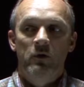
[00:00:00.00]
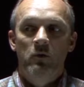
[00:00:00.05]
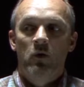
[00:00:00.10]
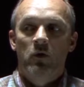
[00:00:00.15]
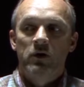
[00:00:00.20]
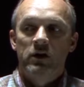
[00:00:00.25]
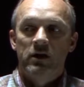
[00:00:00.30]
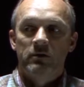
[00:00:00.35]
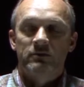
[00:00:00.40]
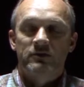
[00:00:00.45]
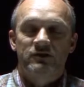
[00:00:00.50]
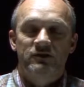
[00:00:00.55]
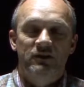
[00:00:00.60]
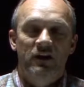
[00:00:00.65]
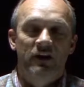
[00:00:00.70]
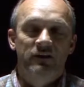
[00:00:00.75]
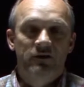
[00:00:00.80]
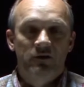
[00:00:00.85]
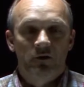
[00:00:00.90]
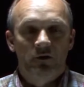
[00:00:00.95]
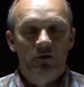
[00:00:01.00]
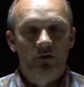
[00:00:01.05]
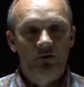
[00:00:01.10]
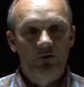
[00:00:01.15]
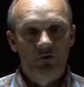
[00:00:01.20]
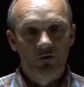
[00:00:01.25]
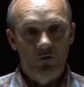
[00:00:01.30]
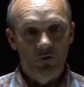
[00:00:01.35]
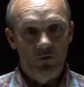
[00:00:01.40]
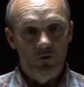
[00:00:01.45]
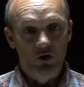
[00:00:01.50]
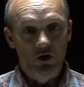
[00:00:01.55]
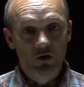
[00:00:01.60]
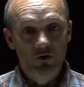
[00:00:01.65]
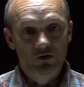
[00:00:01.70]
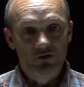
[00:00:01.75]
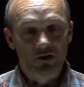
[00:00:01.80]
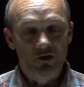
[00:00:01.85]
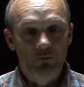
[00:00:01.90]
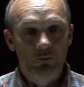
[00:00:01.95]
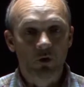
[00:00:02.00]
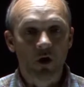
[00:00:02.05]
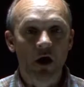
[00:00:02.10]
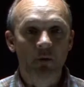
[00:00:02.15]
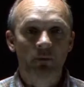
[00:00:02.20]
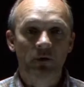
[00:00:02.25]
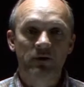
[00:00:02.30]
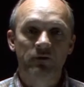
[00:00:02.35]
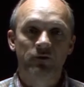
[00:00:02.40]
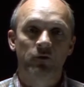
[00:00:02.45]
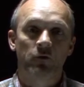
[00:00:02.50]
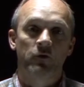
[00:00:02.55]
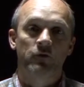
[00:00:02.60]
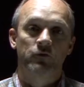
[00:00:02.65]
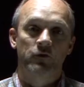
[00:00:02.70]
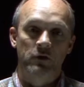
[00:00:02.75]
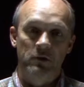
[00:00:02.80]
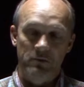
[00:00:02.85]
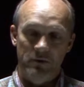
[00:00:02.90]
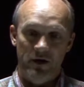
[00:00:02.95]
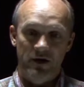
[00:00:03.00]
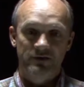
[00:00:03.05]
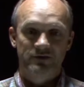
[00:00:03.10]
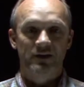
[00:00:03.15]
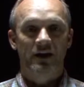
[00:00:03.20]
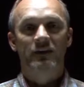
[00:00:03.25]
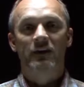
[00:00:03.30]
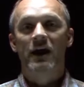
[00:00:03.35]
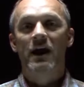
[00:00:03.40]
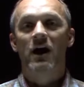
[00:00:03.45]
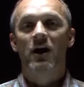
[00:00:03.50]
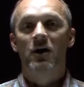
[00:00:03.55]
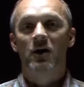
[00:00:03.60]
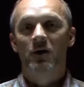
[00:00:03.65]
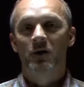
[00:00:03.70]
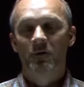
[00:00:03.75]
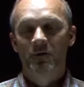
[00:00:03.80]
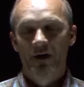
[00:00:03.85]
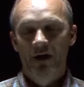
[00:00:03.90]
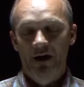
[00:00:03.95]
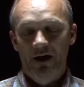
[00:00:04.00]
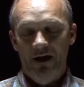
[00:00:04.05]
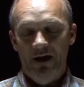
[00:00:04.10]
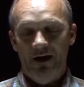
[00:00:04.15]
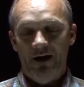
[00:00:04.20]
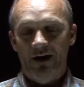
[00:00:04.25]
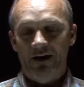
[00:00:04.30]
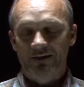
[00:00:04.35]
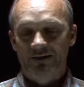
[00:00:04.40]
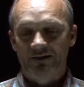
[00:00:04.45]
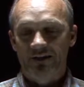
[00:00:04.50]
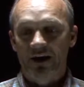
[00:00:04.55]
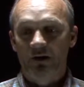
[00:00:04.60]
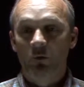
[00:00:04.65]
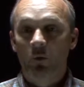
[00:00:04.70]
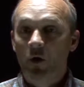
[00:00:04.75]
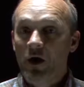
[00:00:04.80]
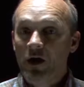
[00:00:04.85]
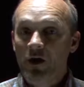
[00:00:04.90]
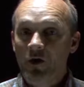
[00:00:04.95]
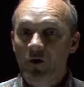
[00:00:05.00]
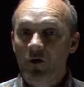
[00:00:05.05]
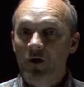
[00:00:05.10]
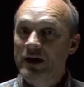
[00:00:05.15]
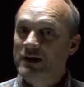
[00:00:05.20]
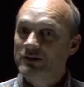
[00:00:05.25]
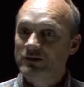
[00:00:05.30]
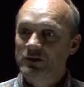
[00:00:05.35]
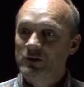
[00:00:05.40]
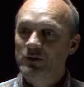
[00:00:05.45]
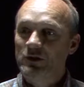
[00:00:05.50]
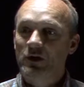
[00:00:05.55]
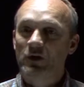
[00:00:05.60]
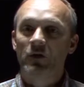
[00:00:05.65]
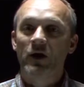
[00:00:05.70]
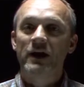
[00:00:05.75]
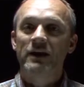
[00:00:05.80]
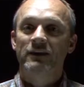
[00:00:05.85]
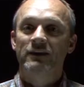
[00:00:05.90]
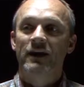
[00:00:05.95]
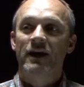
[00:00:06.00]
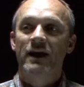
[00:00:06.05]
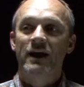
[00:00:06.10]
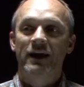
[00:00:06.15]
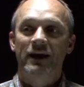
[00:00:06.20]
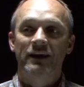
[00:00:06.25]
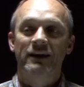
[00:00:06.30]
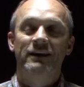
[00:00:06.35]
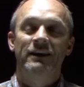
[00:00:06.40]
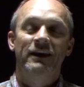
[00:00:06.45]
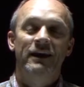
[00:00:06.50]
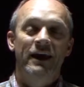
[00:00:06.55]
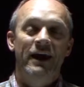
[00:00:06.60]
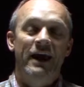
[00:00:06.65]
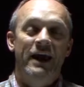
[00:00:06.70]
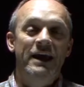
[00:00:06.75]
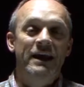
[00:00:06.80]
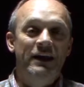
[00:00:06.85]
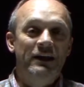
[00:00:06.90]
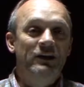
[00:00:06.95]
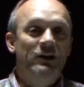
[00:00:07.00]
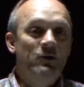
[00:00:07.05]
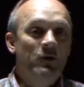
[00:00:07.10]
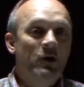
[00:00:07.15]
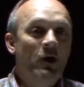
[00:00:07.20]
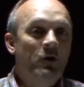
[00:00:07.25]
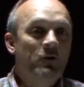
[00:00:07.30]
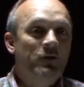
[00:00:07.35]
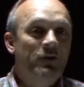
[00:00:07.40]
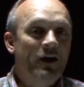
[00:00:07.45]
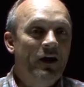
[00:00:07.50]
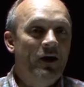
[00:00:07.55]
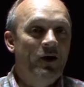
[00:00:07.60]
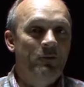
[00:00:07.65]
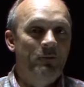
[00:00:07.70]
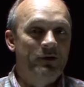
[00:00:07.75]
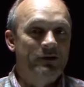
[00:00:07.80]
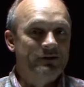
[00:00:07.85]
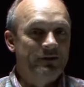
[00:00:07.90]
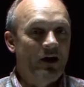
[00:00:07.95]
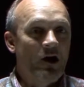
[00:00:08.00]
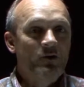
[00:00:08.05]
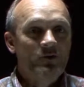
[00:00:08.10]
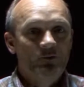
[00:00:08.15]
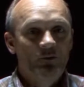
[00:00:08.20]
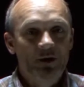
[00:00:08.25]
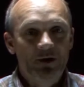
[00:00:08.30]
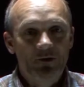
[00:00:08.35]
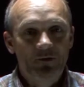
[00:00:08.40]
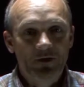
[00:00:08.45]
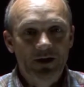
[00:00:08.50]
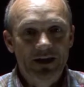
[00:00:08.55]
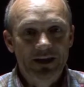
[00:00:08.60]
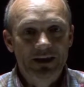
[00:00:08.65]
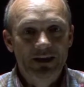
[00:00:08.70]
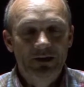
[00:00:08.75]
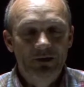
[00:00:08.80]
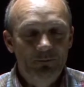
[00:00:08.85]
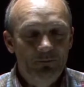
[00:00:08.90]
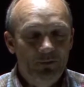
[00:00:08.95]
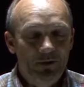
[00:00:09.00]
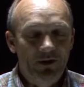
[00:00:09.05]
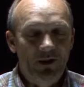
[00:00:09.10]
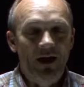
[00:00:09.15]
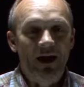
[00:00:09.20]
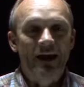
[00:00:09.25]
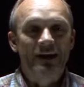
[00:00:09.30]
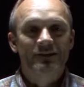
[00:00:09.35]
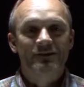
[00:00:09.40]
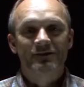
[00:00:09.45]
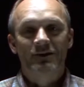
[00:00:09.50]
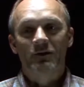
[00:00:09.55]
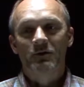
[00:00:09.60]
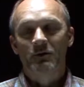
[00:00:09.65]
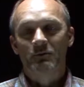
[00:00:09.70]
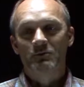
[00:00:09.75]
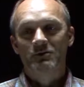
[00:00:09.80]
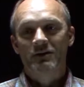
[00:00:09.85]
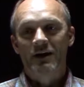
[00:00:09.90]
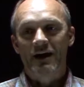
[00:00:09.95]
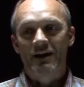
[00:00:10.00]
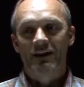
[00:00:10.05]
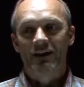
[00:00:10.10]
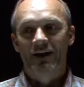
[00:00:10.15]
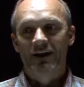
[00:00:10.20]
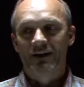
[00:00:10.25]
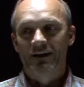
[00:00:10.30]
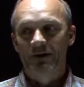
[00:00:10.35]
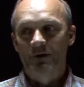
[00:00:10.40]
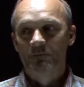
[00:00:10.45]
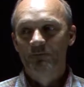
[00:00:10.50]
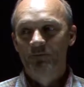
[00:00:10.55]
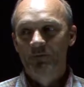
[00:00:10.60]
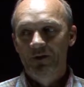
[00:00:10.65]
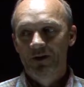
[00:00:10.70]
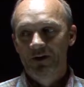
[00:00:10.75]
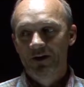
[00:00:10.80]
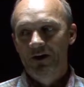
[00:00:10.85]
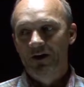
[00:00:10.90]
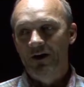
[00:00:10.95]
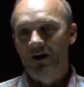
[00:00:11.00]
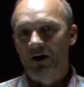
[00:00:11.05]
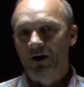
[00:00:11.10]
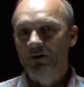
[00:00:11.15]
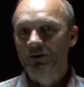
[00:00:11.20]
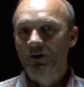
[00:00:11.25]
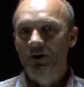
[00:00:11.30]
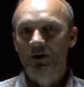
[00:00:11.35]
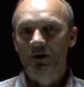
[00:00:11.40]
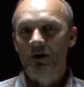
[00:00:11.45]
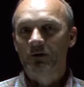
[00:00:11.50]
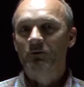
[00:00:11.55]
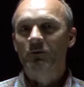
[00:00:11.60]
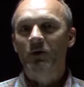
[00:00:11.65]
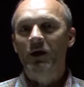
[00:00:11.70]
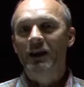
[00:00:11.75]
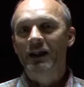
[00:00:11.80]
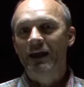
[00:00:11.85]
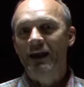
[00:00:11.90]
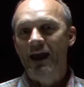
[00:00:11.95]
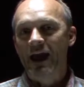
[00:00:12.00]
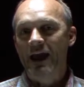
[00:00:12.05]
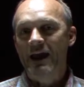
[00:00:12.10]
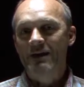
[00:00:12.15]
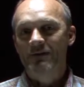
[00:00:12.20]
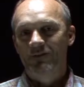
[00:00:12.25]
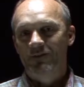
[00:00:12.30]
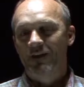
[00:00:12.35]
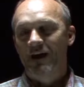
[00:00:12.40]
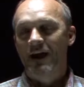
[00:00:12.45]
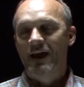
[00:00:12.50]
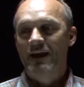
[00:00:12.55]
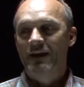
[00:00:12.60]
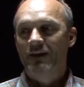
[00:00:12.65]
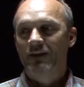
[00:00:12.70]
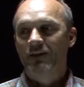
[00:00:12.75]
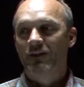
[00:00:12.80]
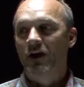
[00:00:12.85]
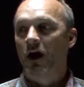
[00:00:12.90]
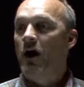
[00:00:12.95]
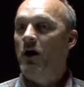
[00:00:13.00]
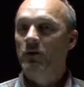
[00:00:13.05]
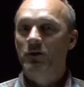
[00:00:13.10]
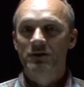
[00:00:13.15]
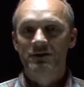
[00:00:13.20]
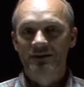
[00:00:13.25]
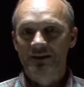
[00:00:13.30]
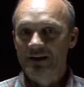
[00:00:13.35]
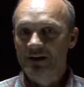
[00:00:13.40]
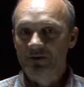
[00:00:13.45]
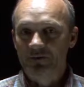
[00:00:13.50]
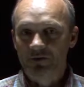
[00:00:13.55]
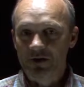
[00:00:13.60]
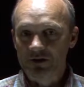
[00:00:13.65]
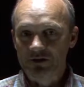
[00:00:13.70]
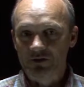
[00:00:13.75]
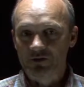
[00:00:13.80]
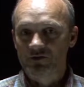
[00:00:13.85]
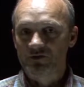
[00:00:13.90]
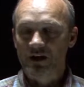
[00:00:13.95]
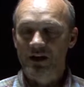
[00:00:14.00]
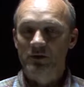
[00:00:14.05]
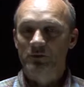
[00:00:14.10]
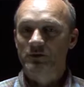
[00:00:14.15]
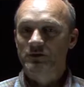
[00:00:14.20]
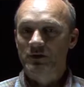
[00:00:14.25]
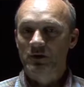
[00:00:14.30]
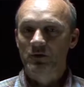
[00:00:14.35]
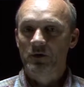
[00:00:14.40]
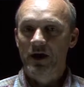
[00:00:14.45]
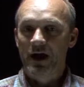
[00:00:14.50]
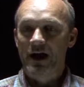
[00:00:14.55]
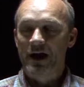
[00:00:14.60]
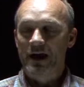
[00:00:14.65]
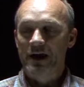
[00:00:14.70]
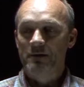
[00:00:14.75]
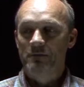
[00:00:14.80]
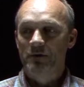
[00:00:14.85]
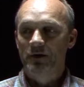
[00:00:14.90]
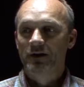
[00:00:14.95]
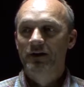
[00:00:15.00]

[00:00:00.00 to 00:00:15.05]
we want him to use this property for a few months." And I said, "Well, he's doing a great thing, and he can do it over there, but as long as we don't get any complaints." So it was kind of like a undercover in a cave thing. All the city officials said it was okay,